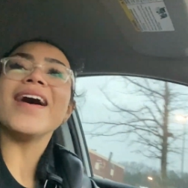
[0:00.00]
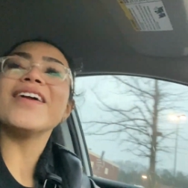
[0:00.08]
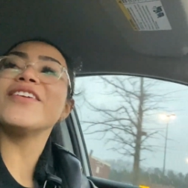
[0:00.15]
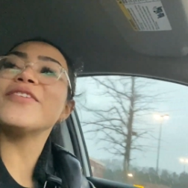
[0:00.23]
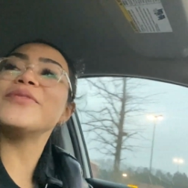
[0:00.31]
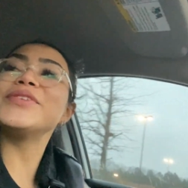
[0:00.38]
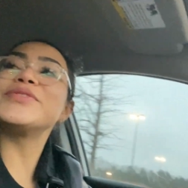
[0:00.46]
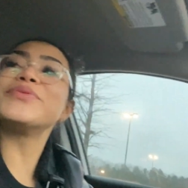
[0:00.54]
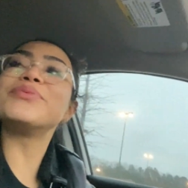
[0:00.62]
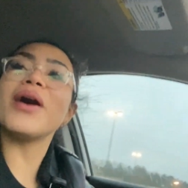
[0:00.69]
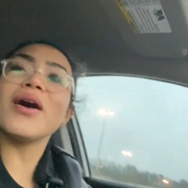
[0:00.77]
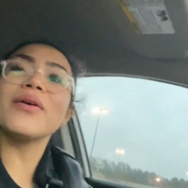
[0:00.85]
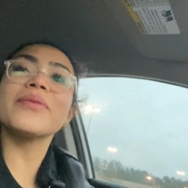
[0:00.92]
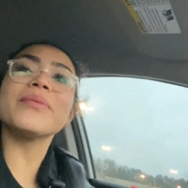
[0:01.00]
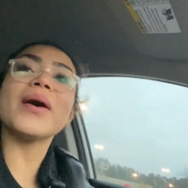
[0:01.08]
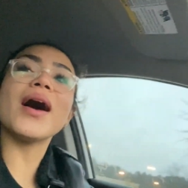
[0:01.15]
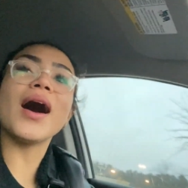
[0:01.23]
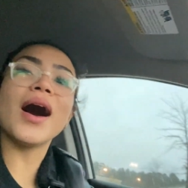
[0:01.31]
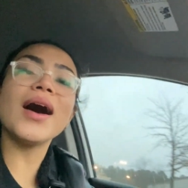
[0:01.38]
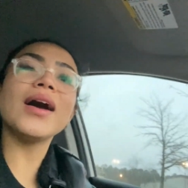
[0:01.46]
I don't know what's wrong with my
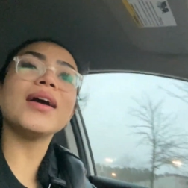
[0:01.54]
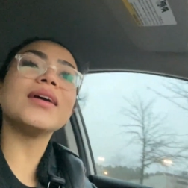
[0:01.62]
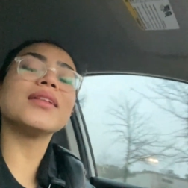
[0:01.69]
eye.